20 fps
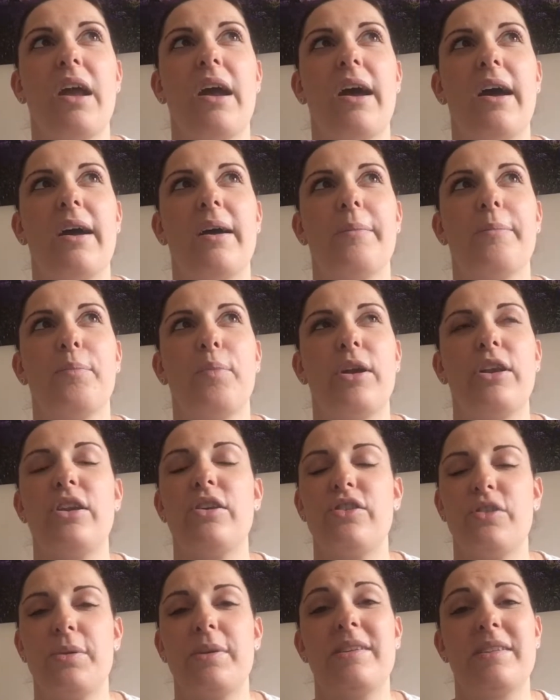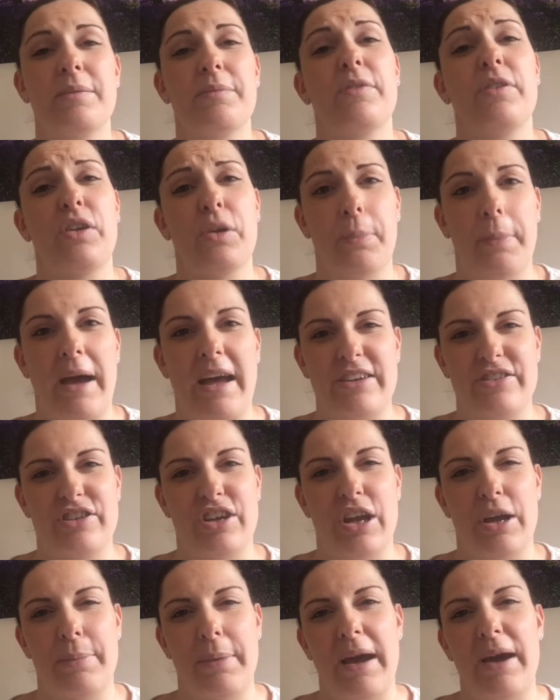when you're doing something you're
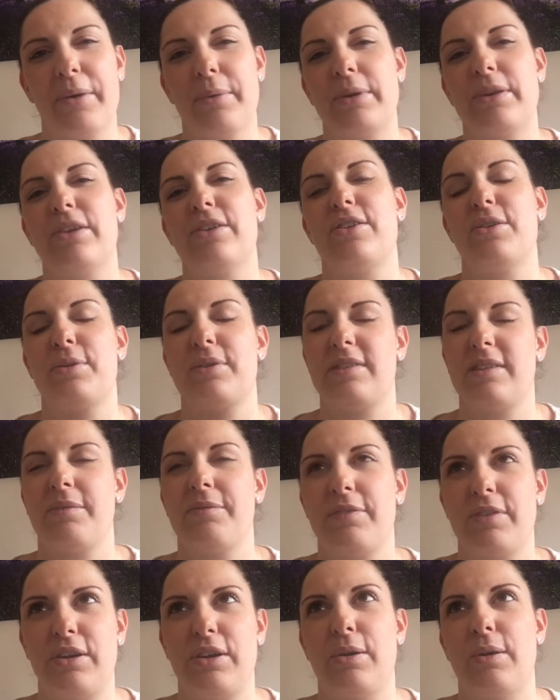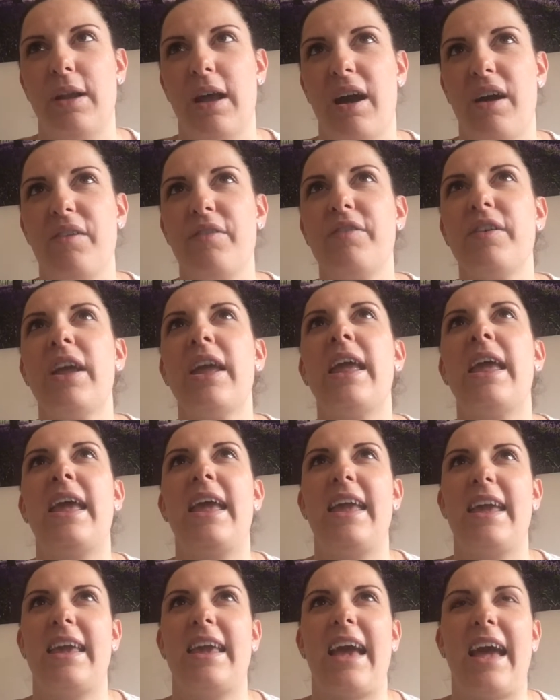passionate about, when you're doing something you love,
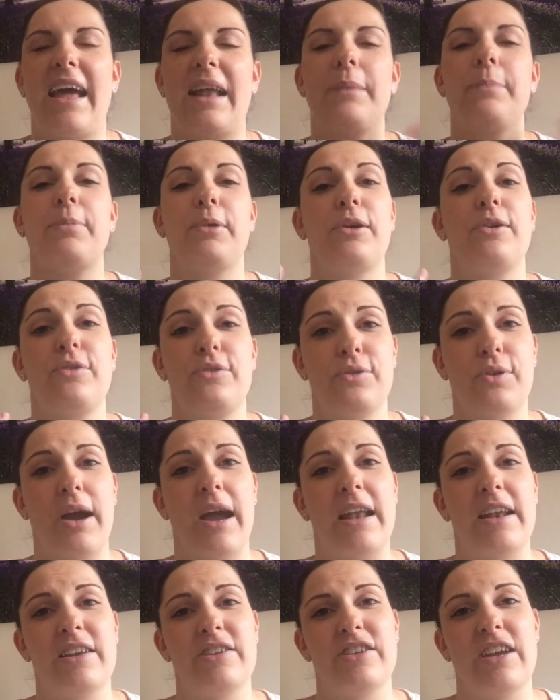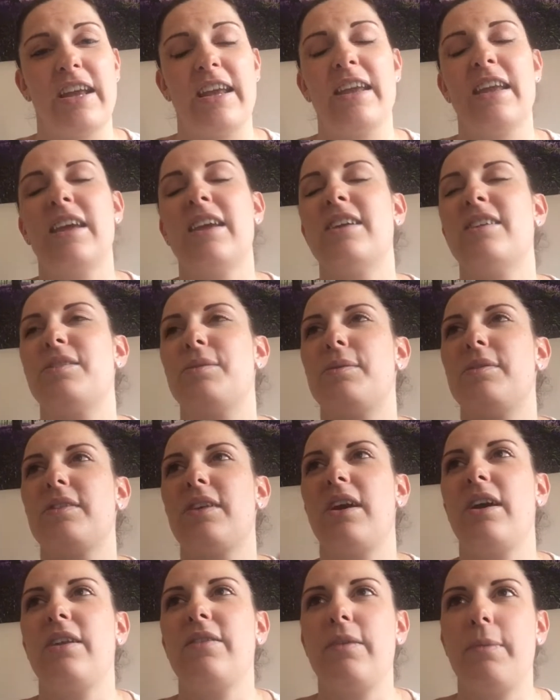it can boost your energy. So it's
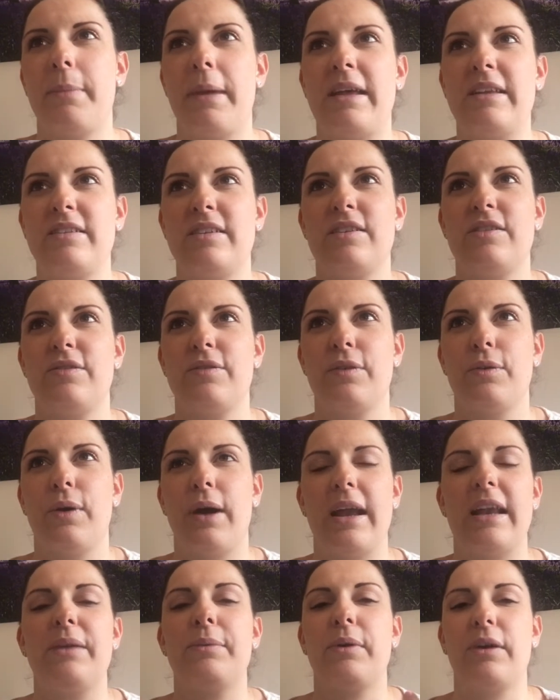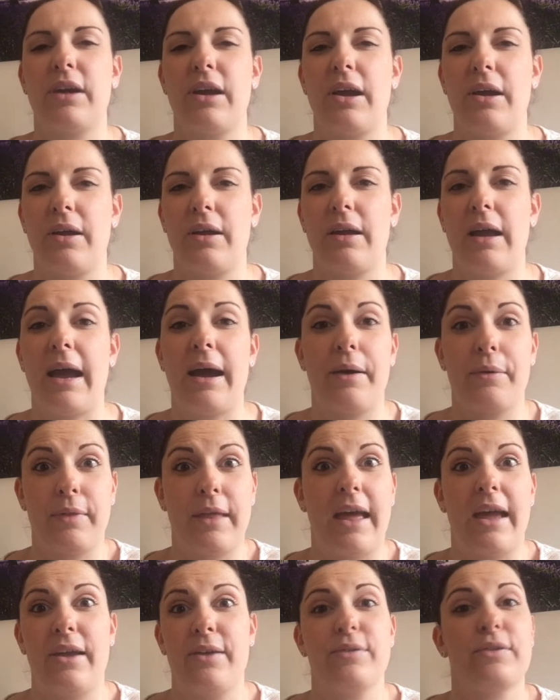kind of a message for anyone out
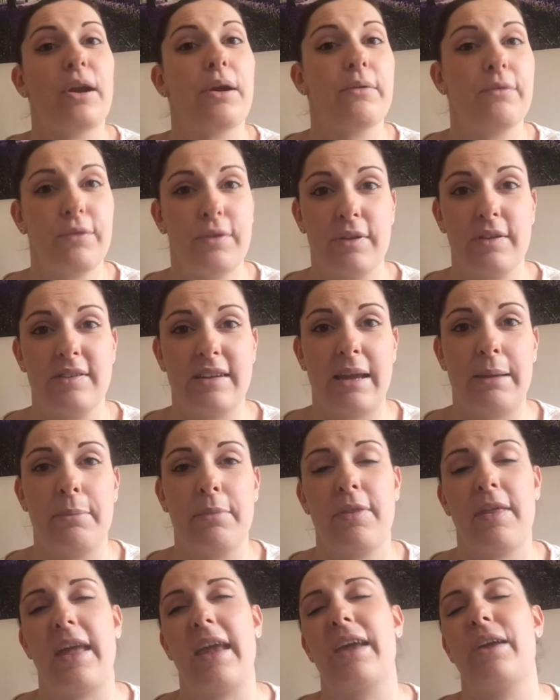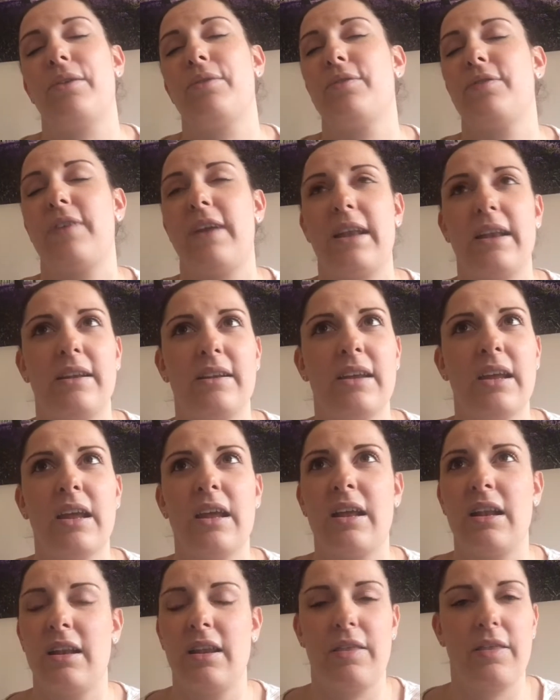there who's going through the same thing, who's feeling
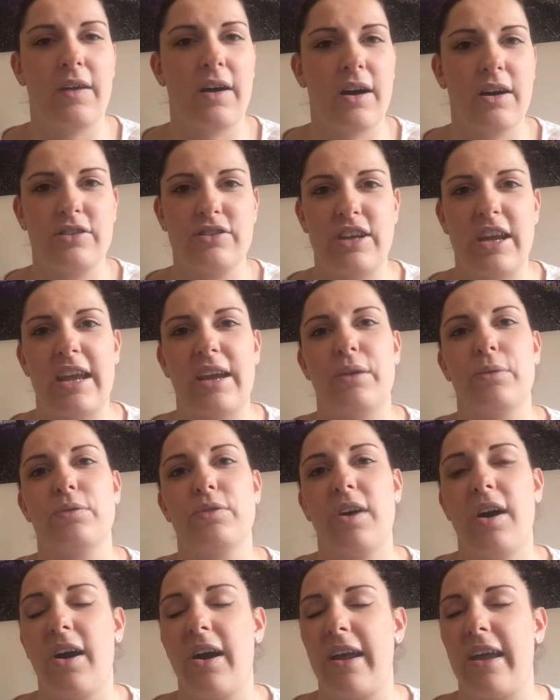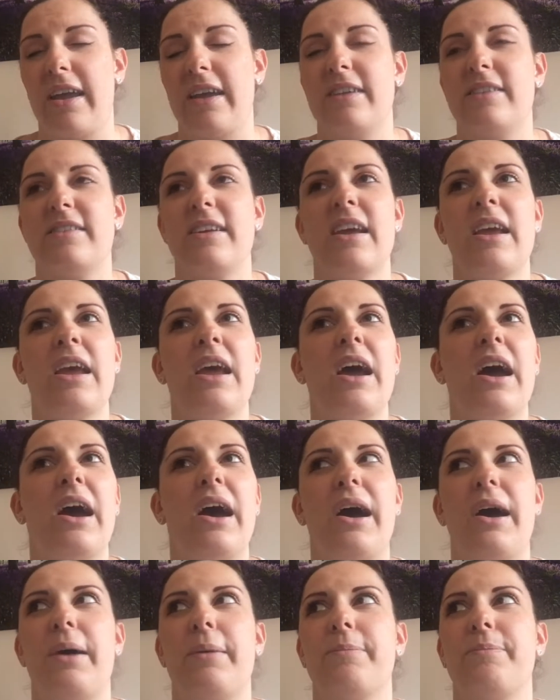lethargic or tired,
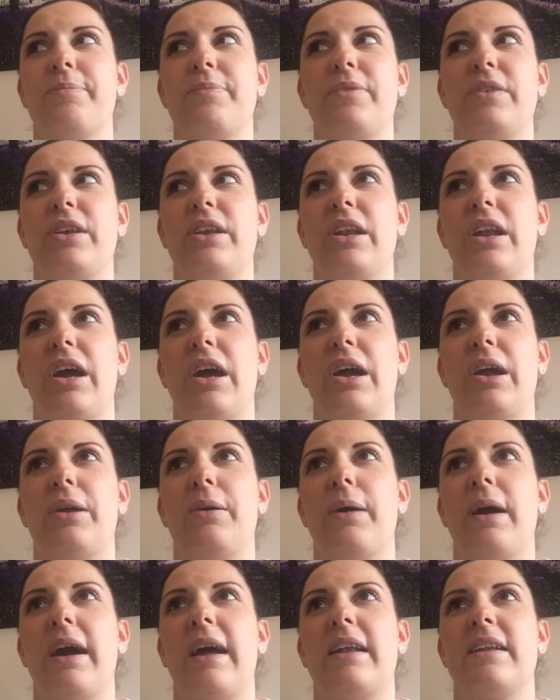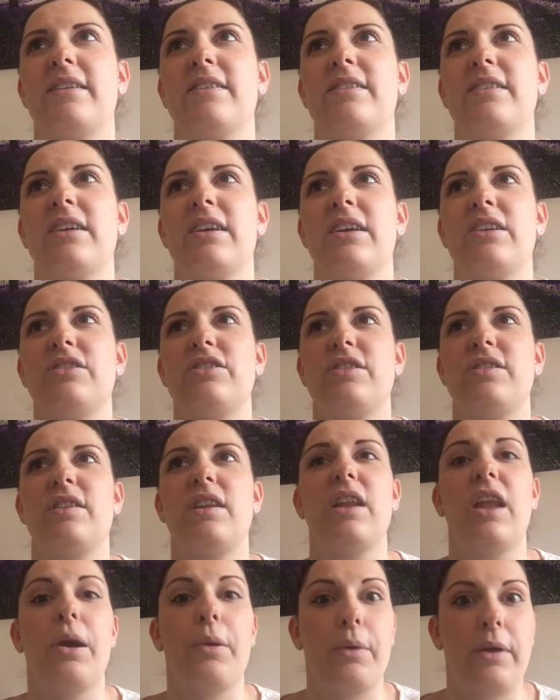and just
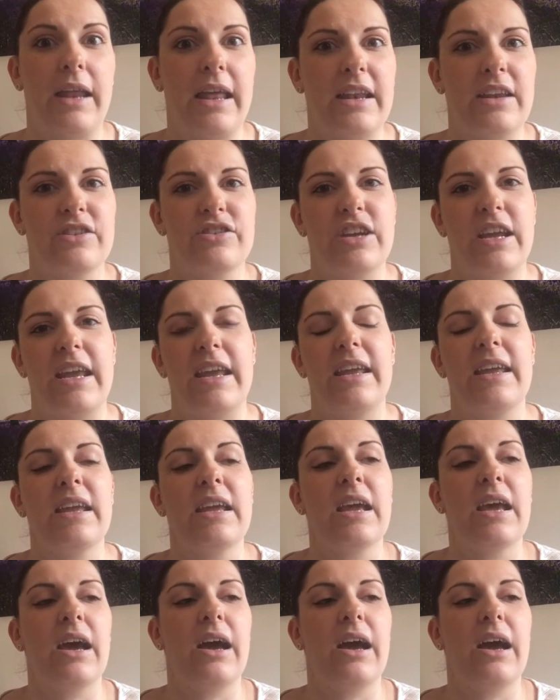low on energy.